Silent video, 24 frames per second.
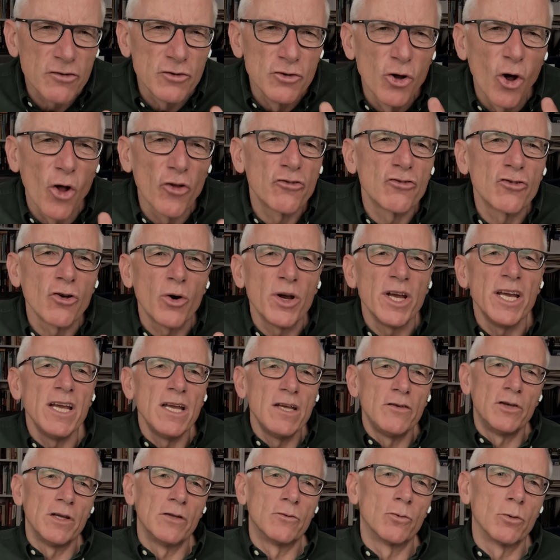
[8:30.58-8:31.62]
not so
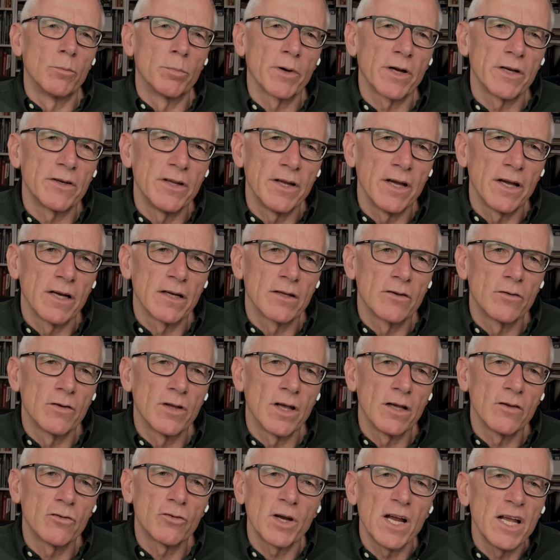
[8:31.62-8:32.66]
easy to predict.
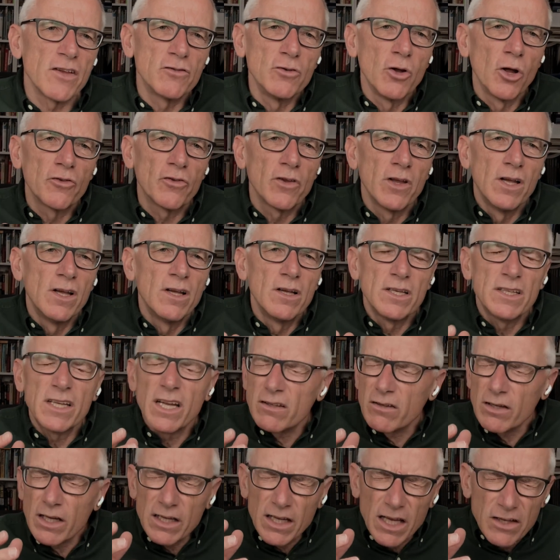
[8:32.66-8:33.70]
So it's not
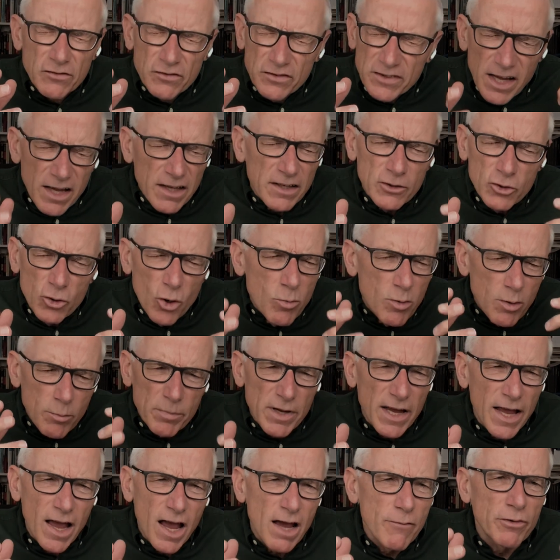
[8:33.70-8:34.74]
that human
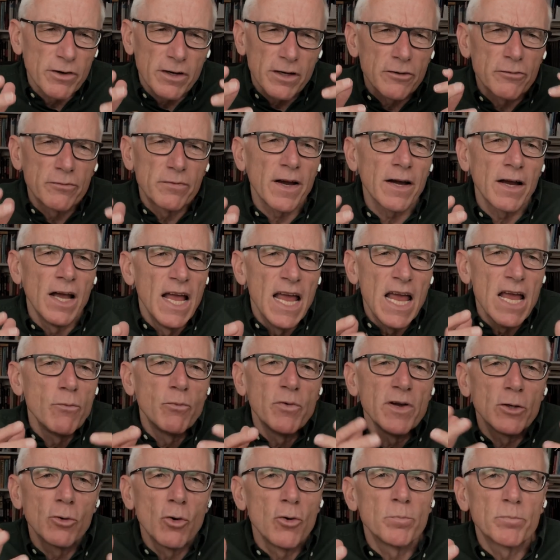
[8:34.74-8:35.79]
behavior is very, if
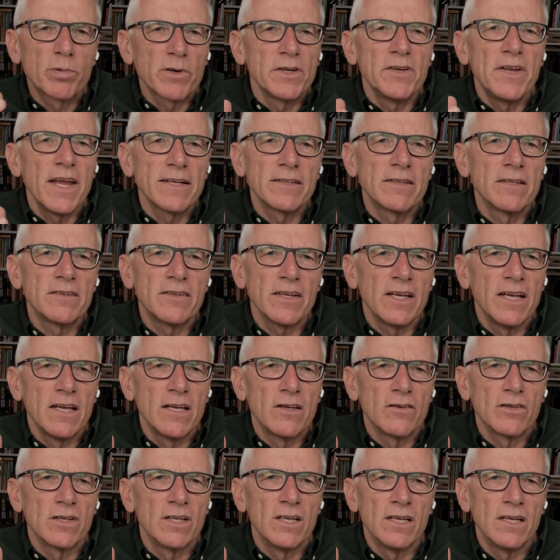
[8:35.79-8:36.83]
we could predict it
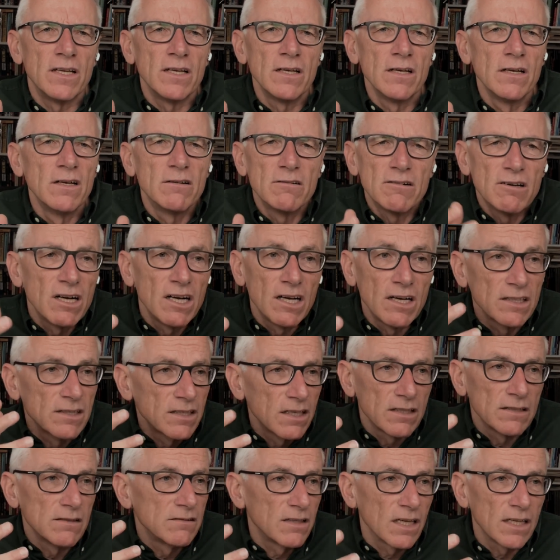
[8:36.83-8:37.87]
easily, well,
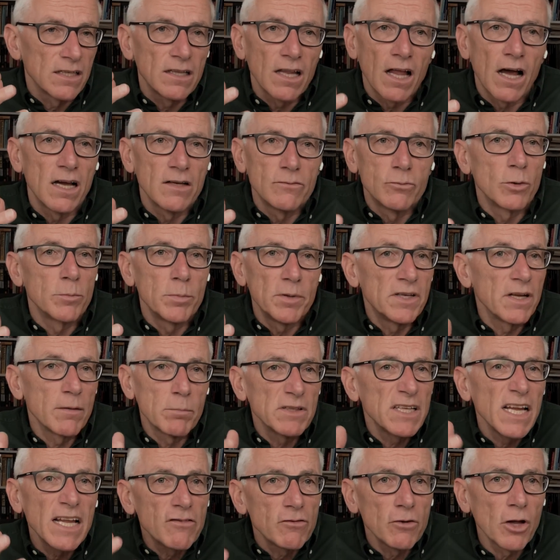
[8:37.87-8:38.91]
then life would be there.
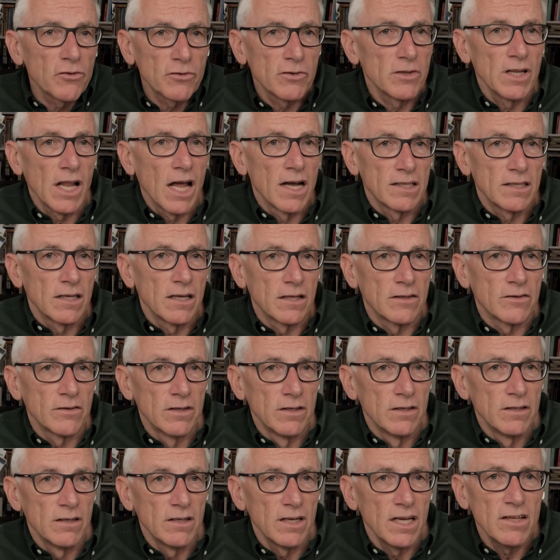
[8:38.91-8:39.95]
But it's not like that.
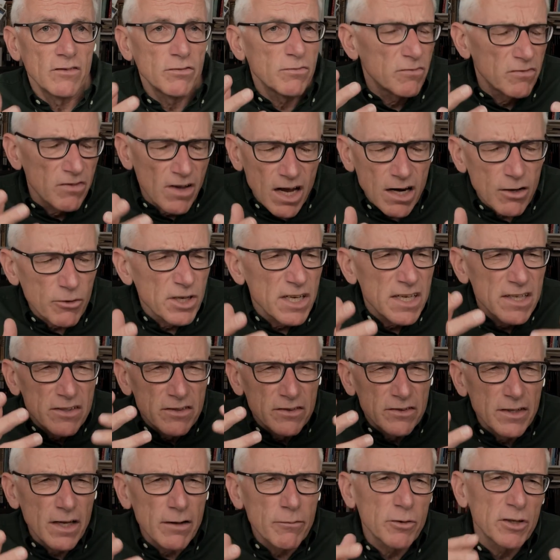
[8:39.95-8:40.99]
It's very
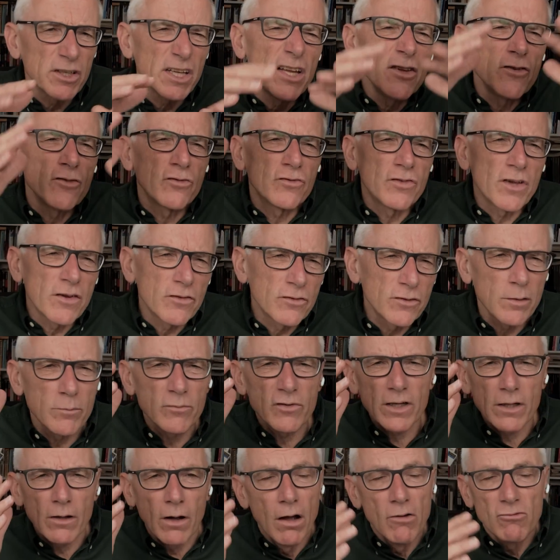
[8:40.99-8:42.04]
different in systems.
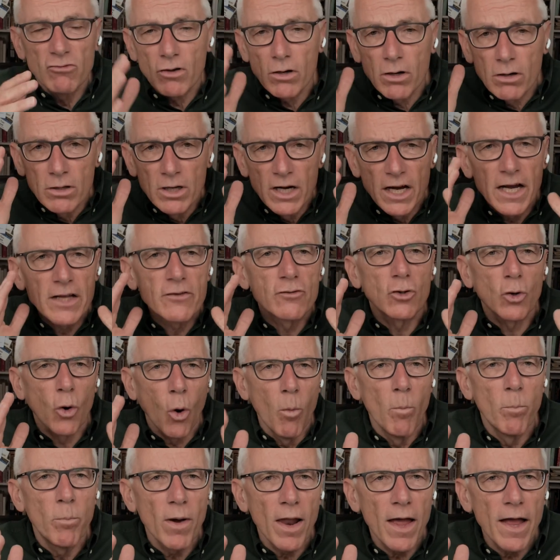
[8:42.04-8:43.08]
And so it's
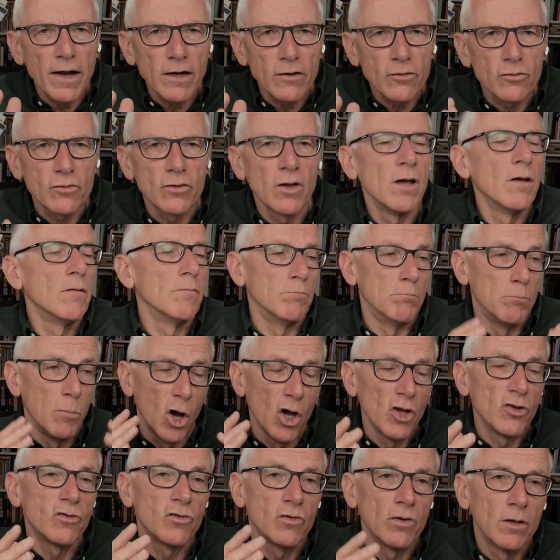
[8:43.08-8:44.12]
complex,
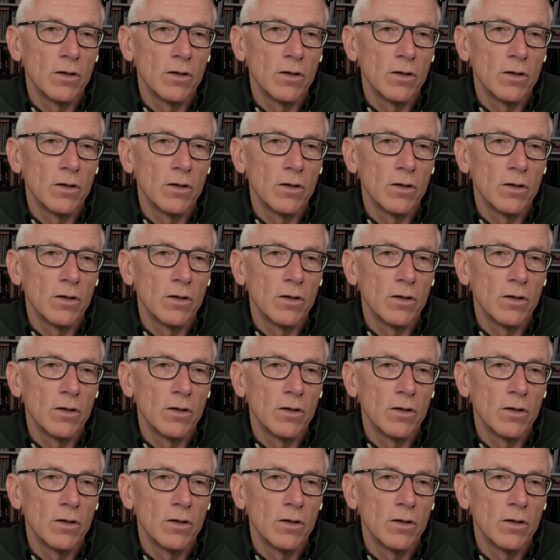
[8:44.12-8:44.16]
but